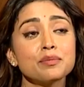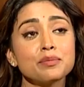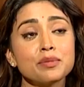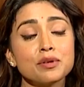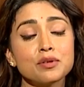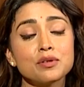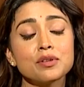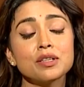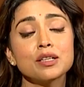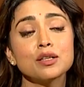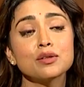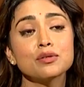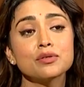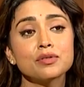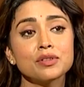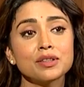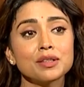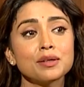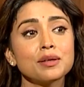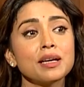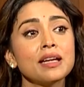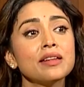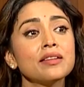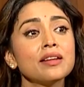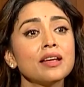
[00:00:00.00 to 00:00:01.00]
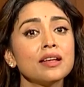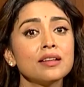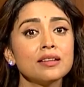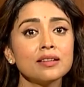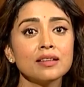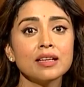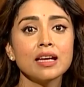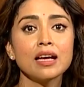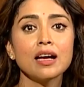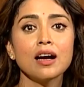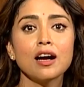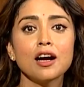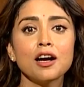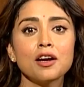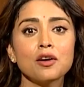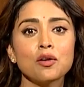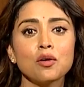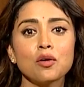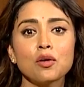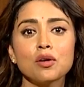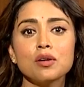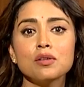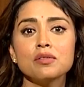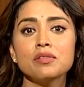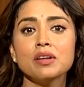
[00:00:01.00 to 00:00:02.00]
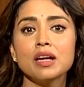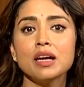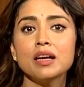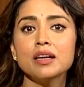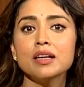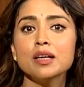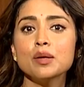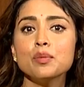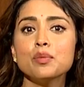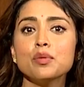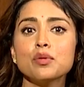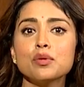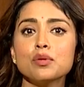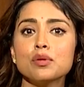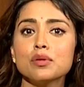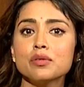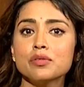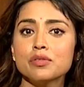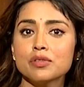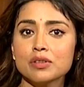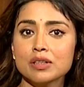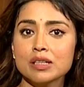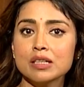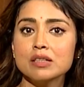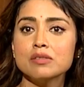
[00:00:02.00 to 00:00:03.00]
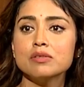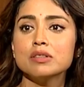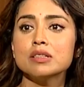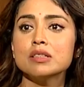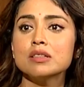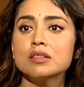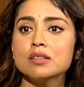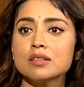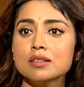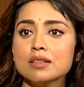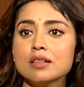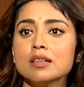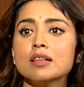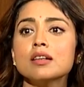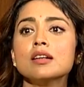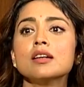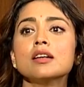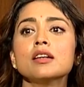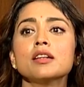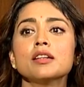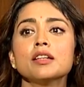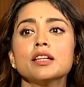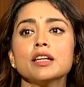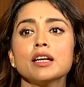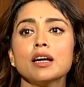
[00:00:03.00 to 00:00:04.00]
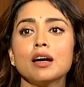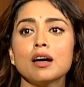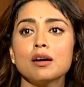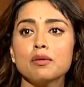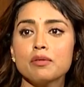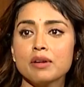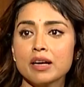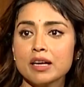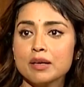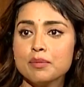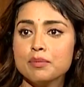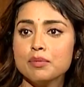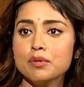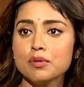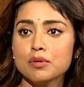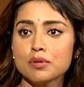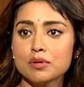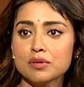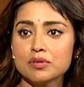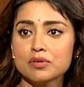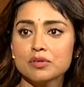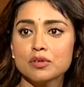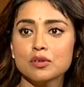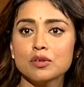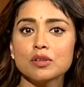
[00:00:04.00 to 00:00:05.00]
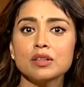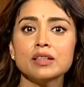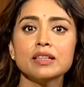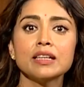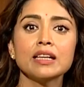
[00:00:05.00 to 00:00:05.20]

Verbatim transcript: the beauty of it, and then they are all very beautifully written they are very beautiful.